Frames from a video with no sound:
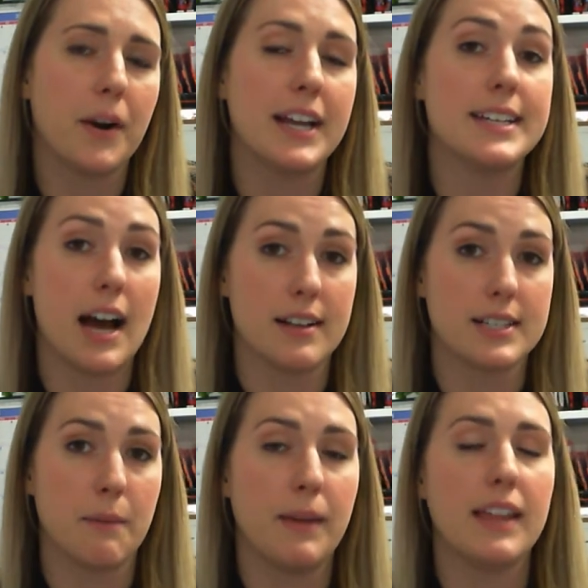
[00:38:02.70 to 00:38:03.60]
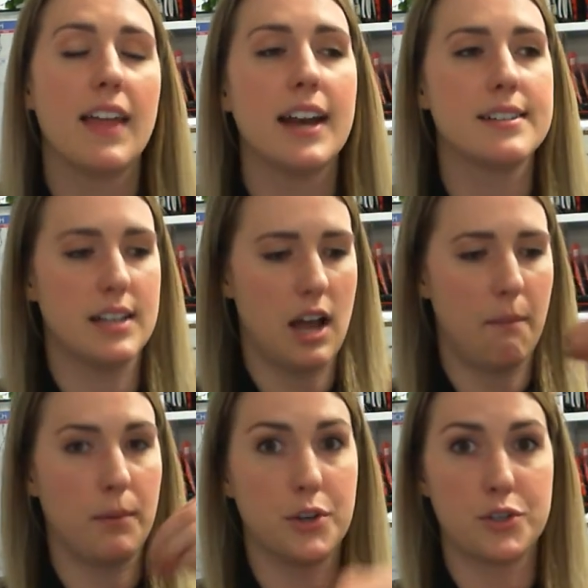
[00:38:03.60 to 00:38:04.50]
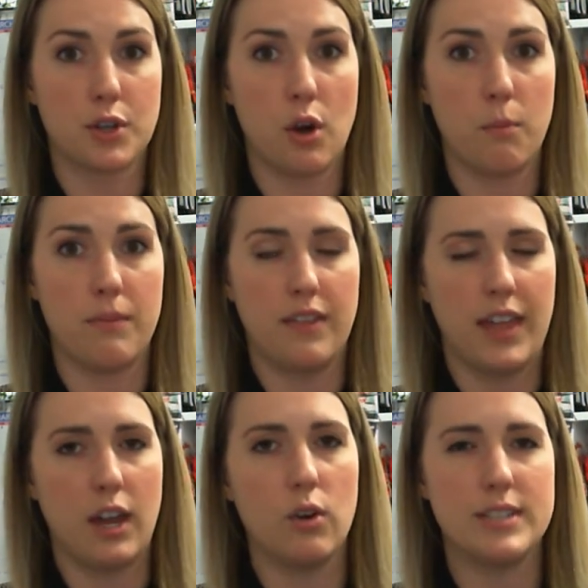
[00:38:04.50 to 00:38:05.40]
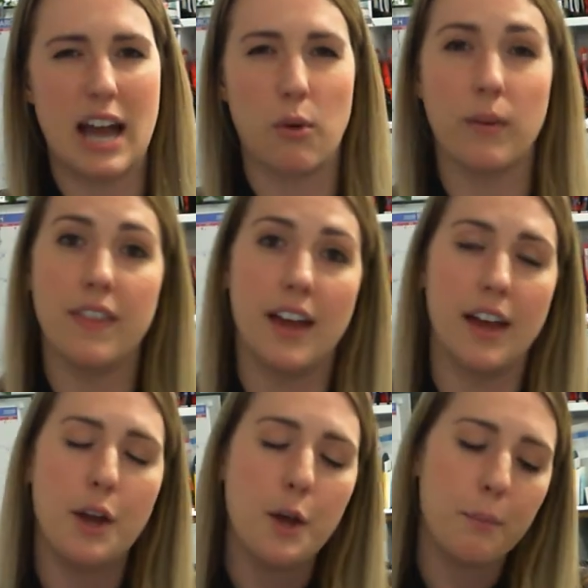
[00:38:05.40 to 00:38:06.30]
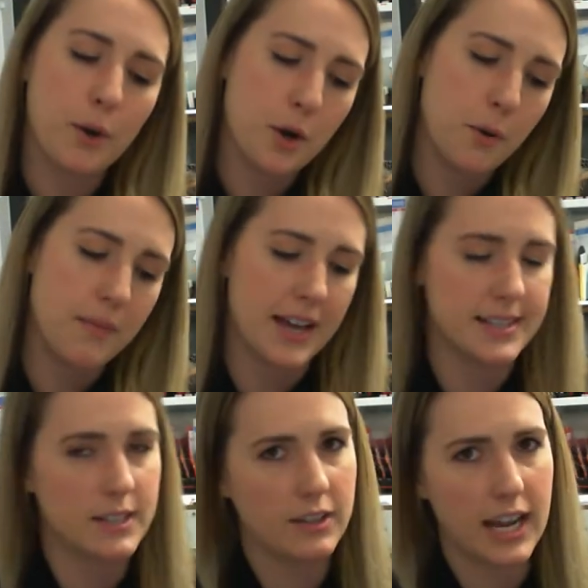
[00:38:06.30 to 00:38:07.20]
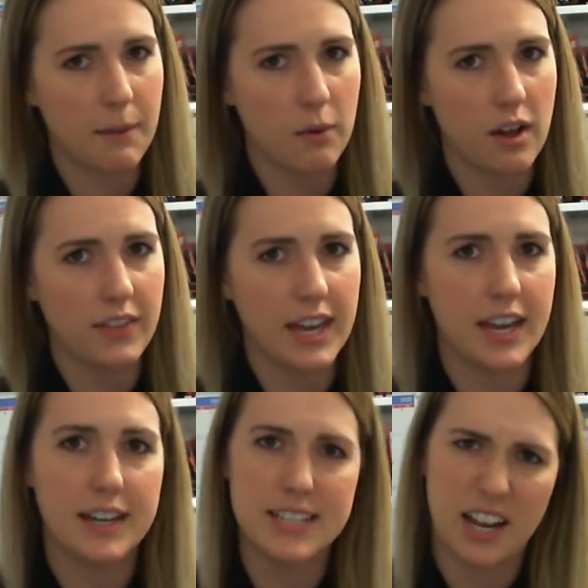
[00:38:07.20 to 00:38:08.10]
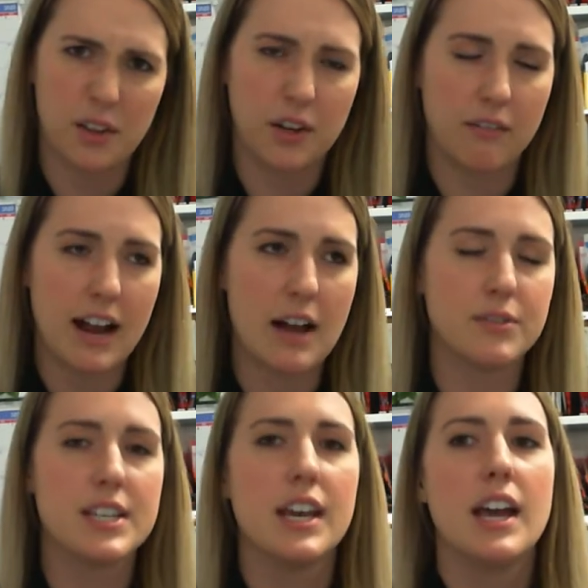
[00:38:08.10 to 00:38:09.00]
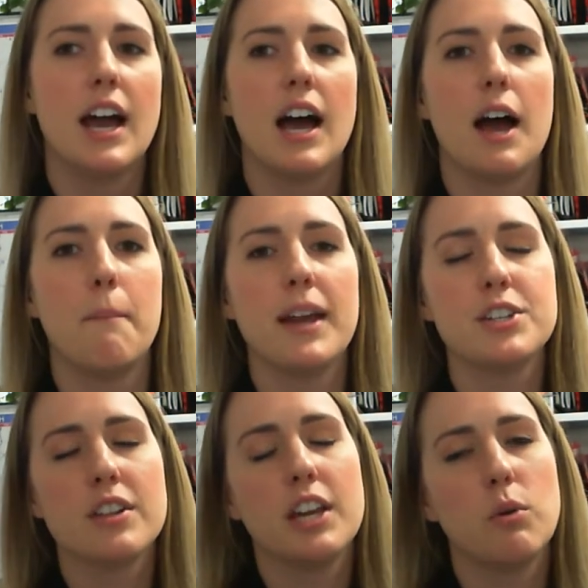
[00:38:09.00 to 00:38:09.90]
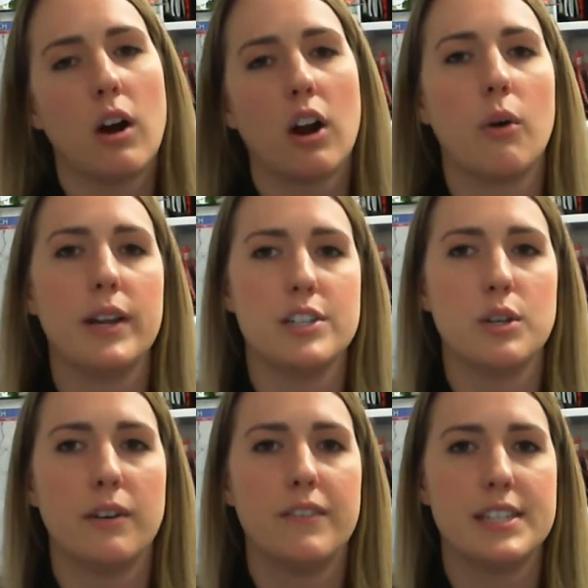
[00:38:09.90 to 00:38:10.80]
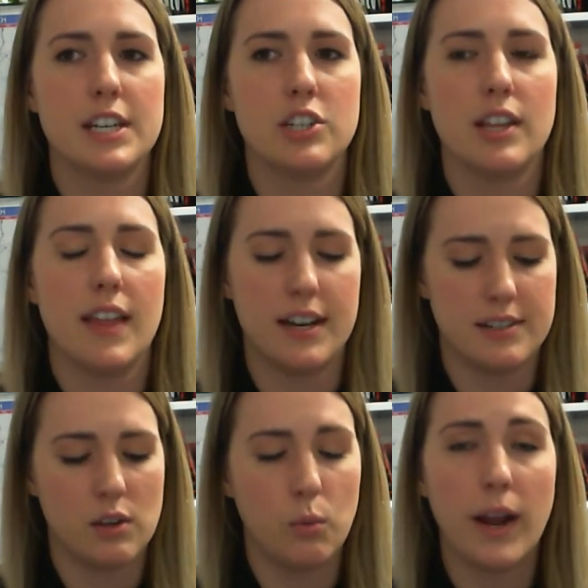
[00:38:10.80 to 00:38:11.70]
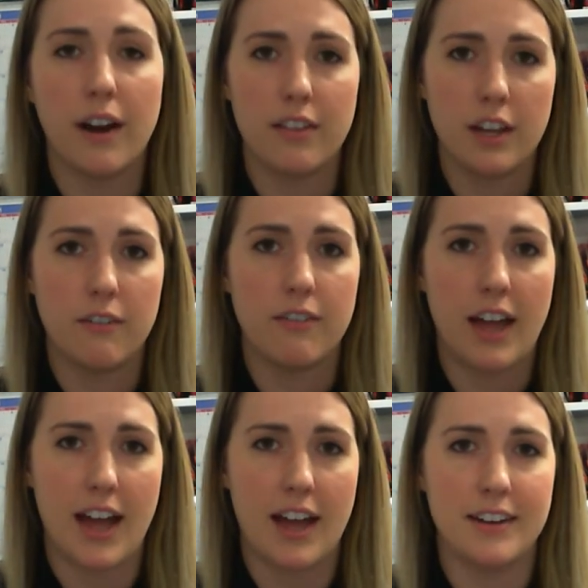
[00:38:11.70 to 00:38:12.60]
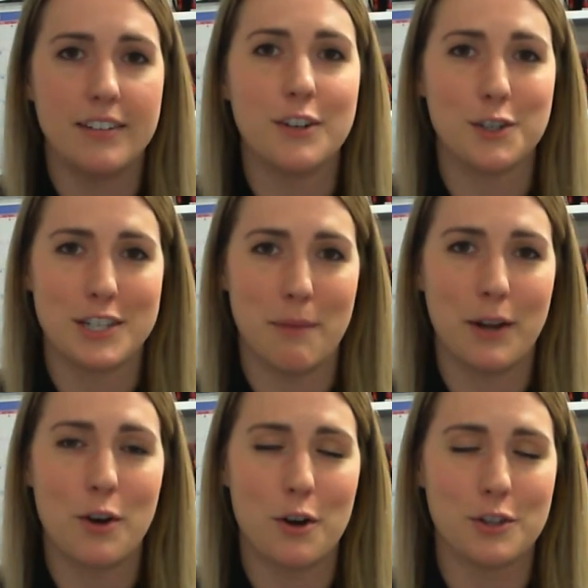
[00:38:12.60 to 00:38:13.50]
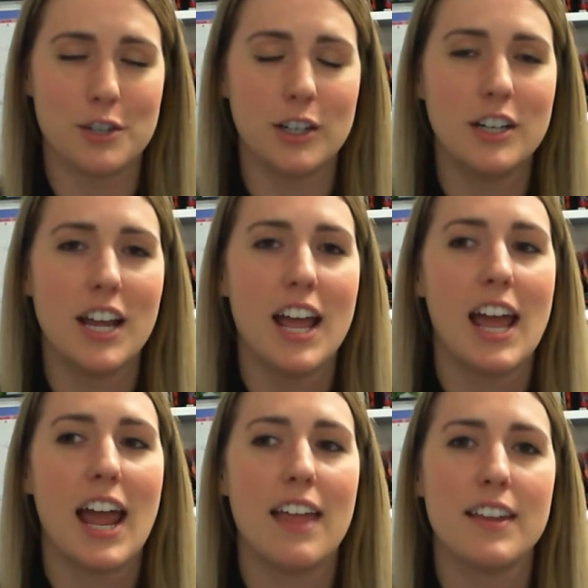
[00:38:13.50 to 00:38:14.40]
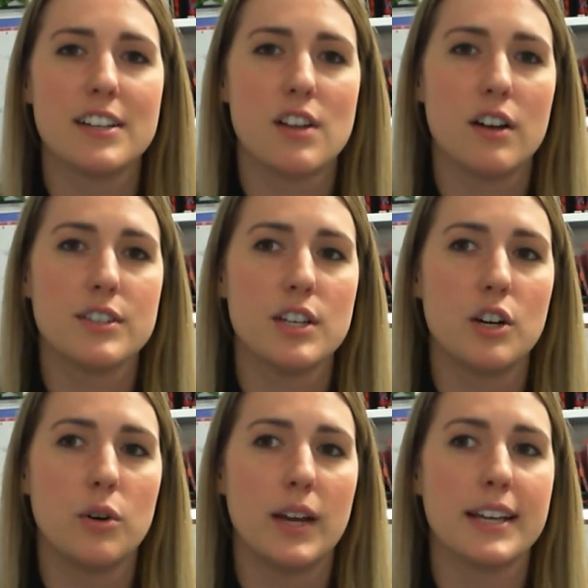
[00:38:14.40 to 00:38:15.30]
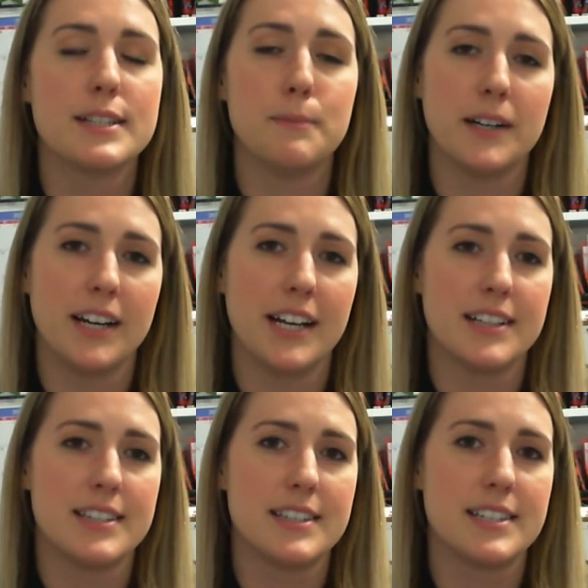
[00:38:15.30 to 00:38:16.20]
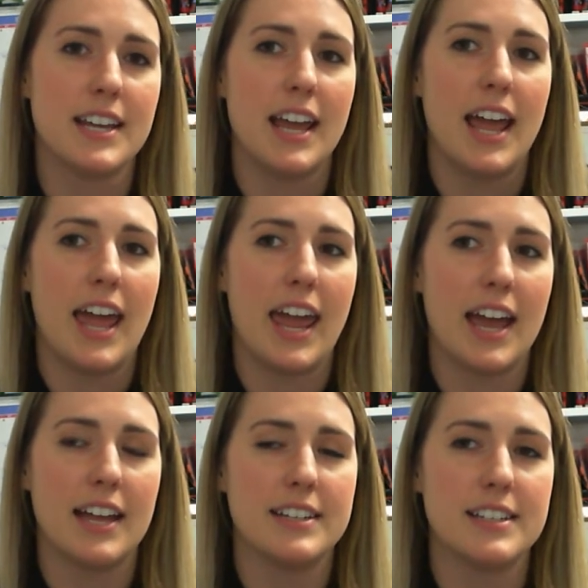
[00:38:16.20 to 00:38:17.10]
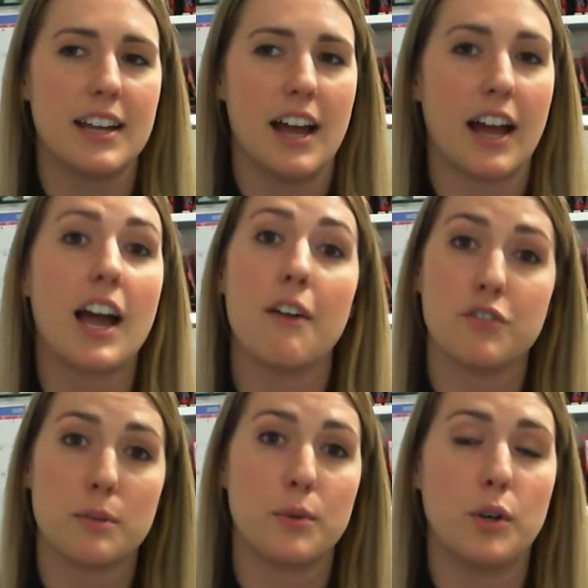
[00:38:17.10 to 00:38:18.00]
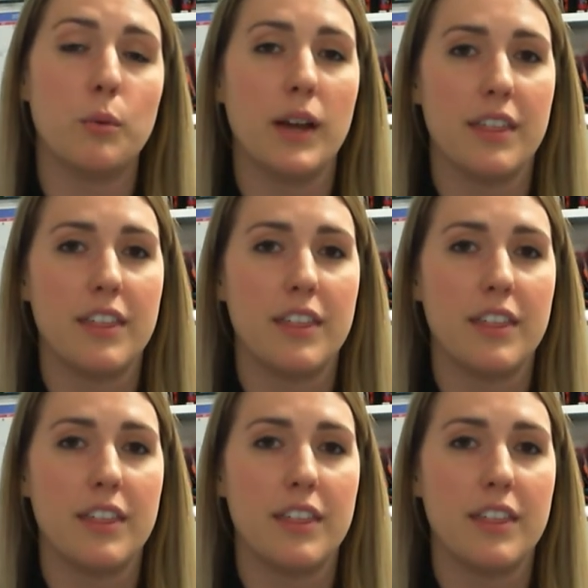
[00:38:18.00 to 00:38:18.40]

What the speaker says: endoscopy, that is an upper scope that they go down with a probe that has a little camera on the end, take a look around. Make sure that you are going to a physician that is aware that you've had your stomach altered and that is also experienced and comfortable with